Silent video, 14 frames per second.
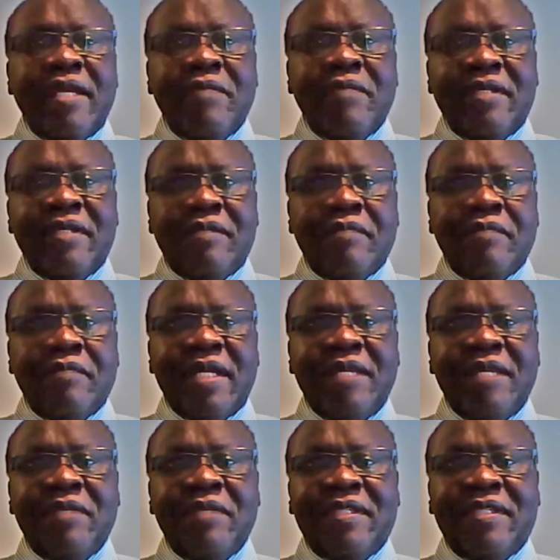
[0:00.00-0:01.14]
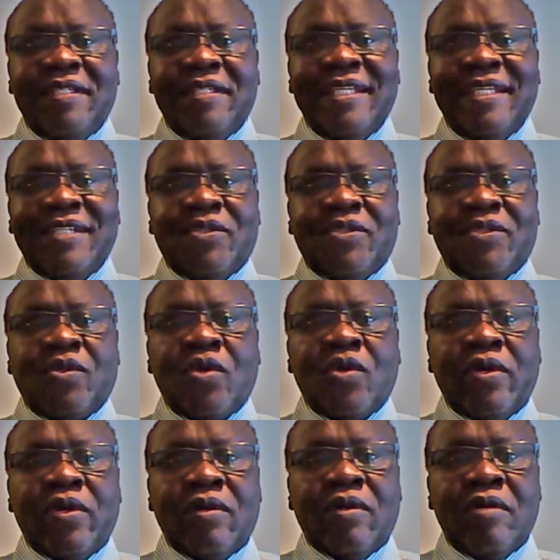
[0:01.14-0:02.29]
is Nelson
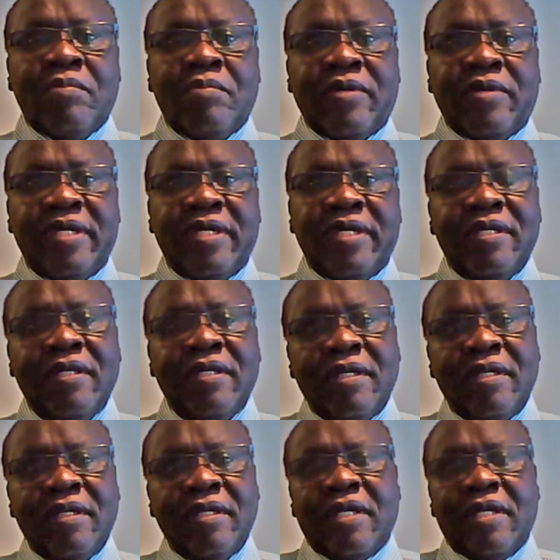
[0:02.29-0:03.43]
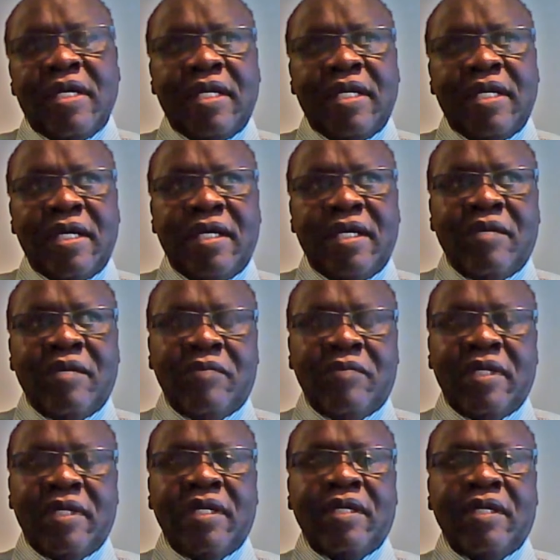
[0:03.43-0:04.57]
Goyo Loponi, and I am
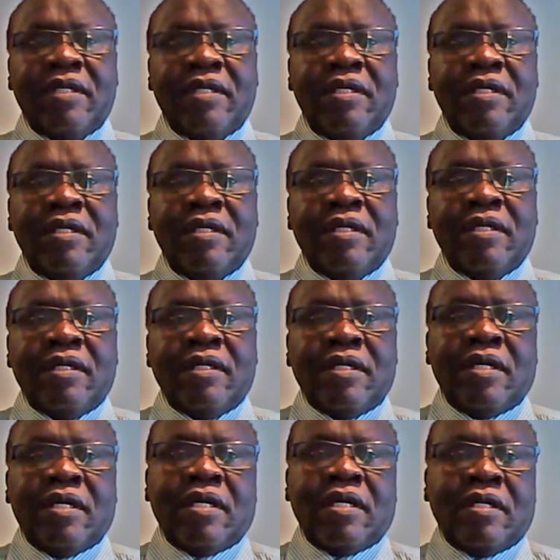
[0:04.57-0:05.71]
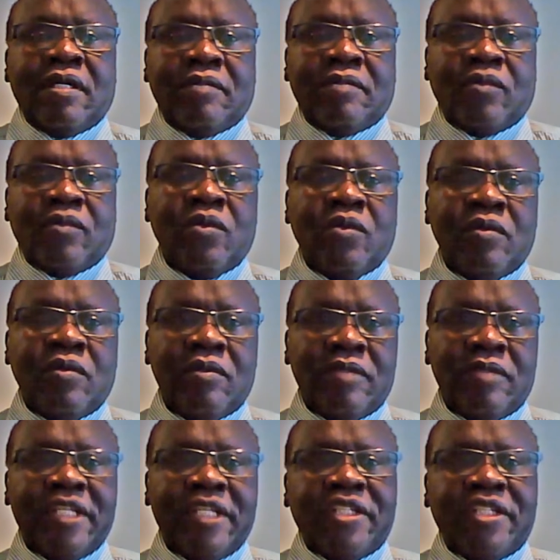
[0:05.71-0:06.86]
the
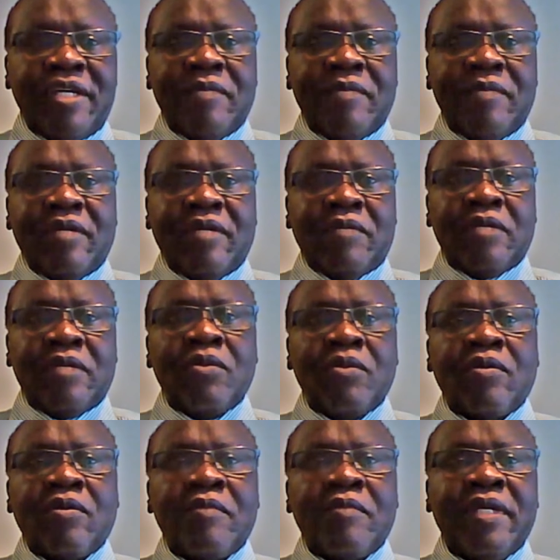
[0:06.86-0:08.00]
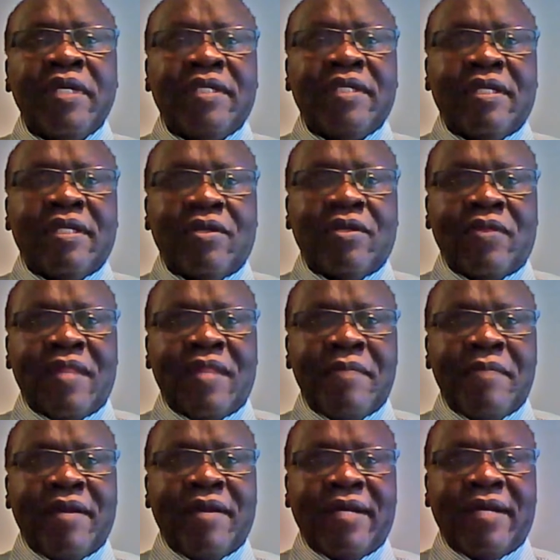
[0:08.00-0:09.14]
the chairman of the Kuku community in North
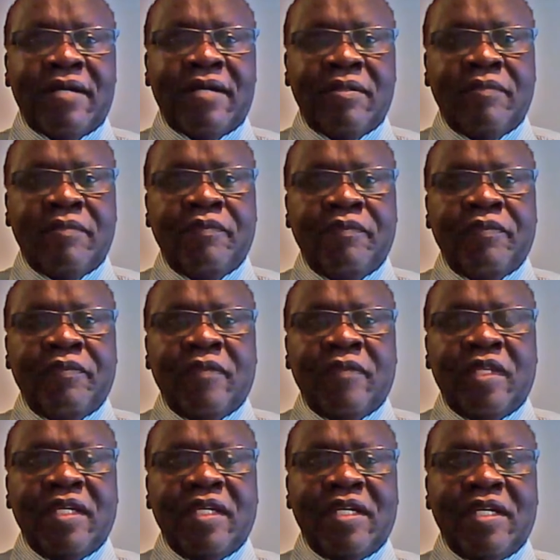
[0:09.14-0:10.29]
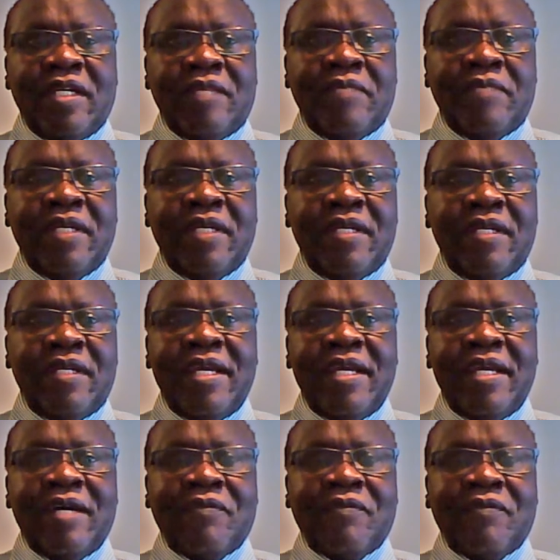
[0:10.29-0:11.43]
America. And I've been
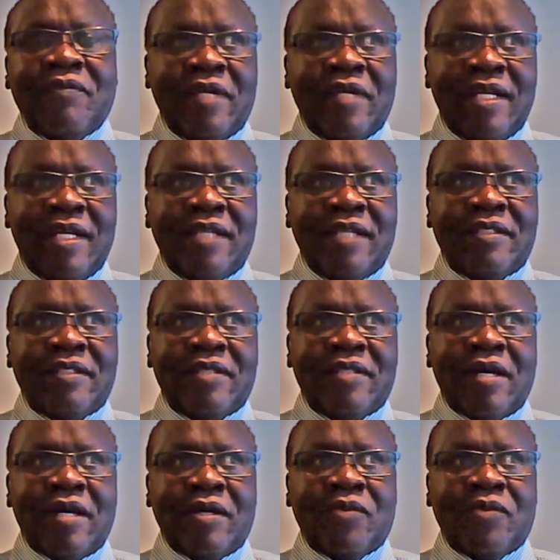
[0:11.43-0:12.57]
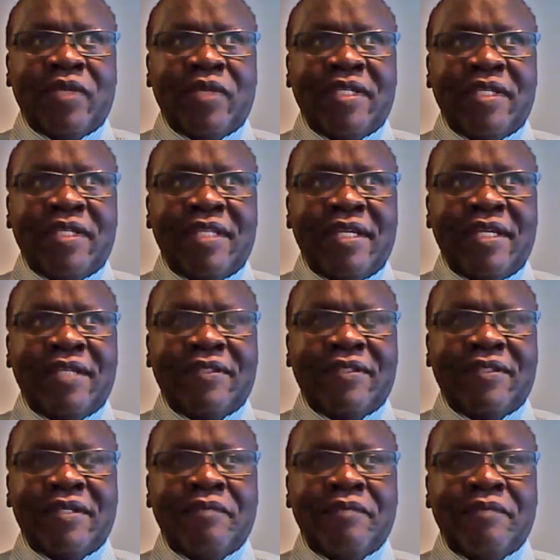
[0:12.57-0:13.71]
here for the last 23 years
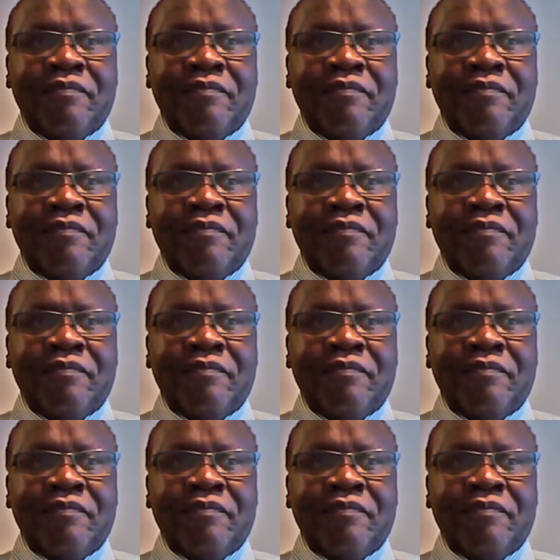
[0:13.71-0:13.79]
now.